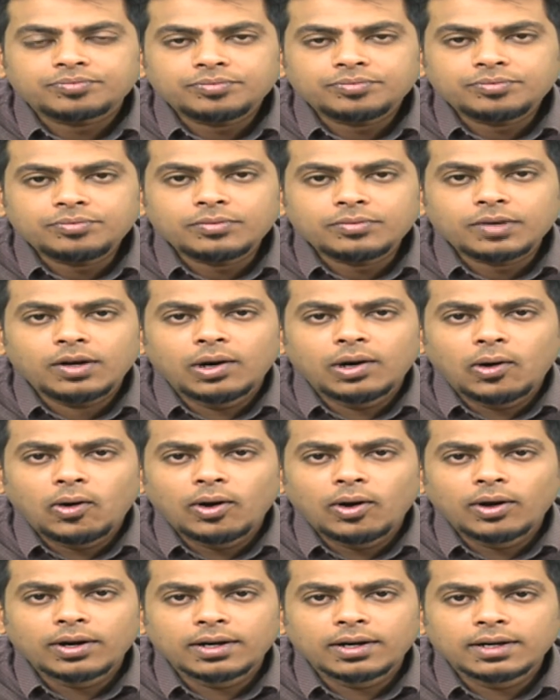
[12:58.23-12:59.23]
or
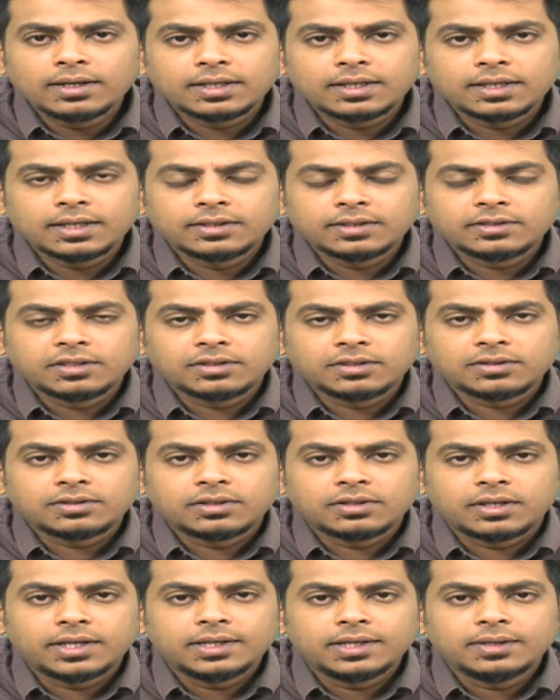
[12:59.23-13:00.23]
anything as such,
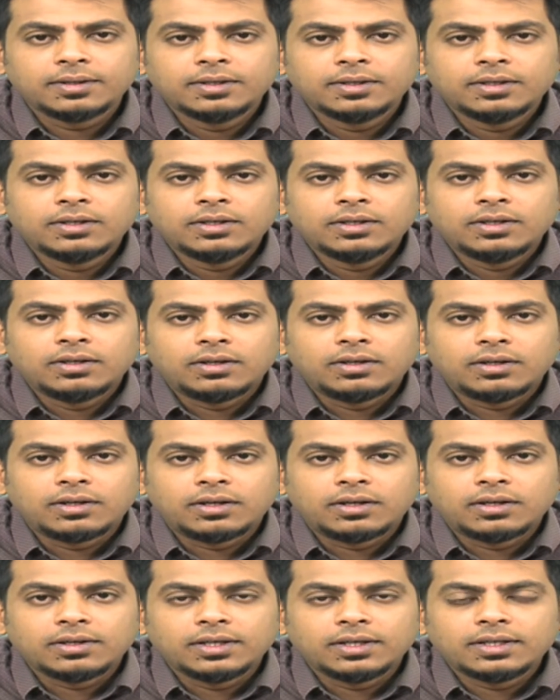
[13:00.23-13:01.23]
right?
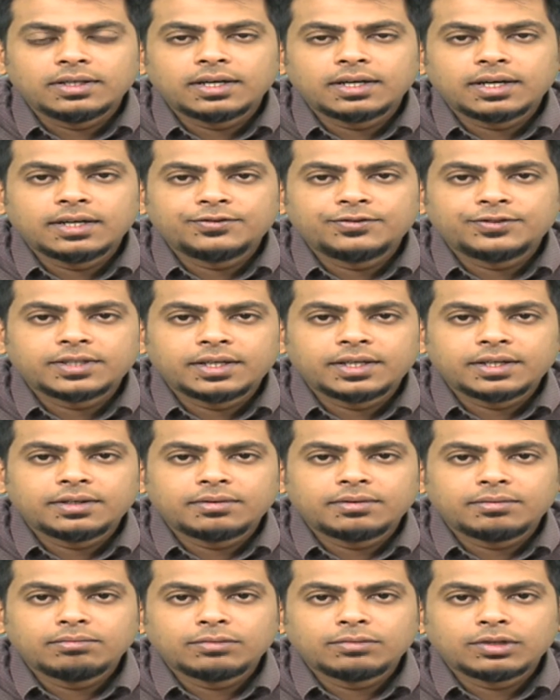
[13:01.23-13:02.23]
Neither I've said
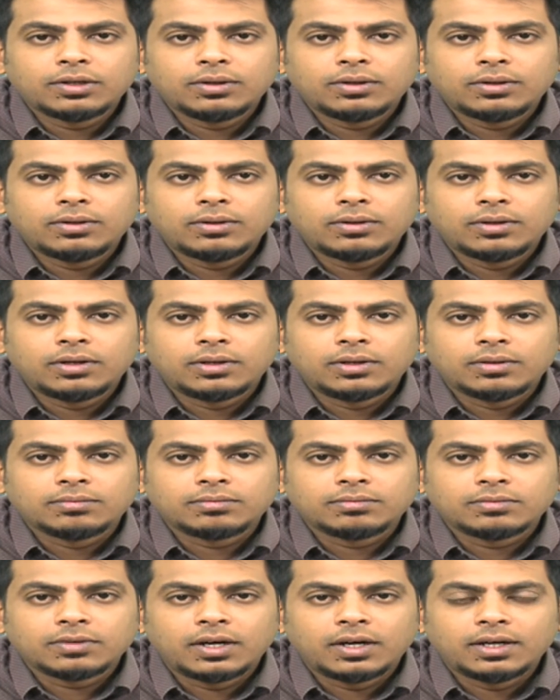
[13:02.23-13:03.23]

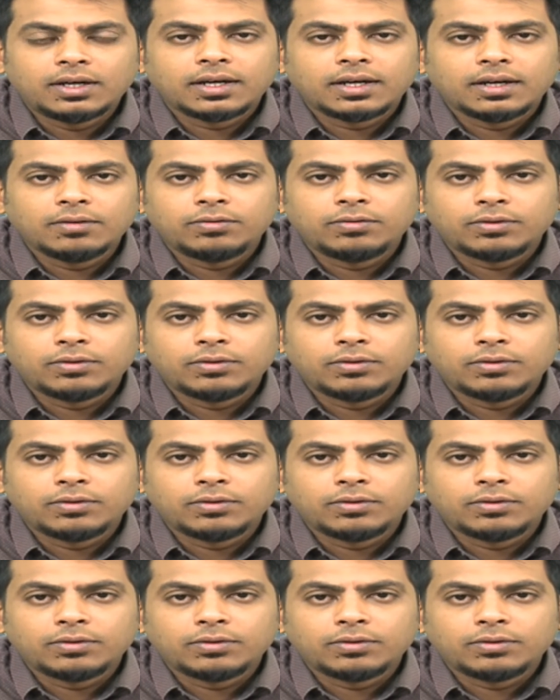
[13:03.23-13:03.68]
a telephone.